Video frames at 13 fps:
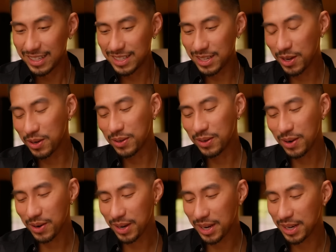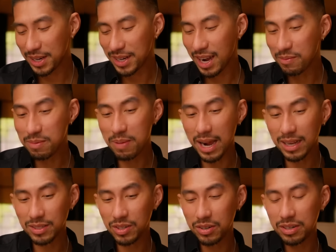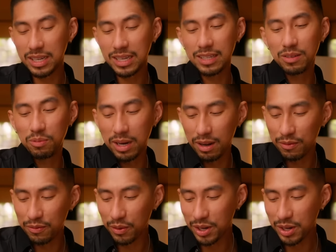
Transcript: So, okay, coming back to your read, Wheel of